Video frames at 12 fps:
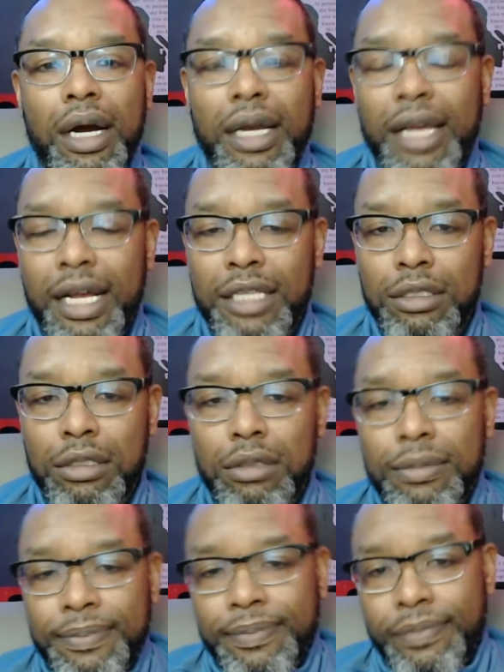
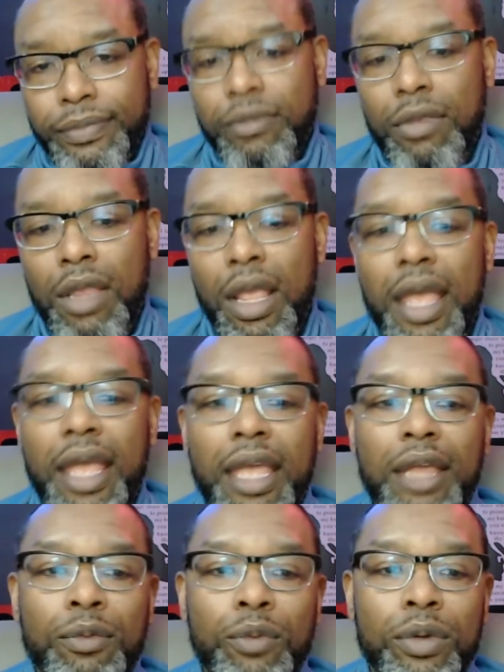concert.
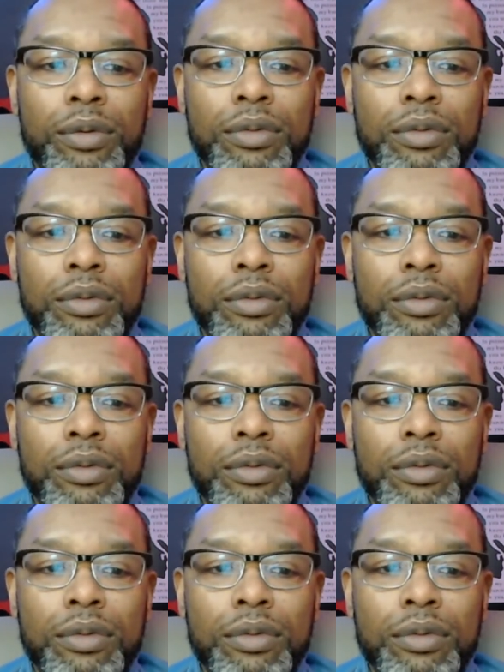And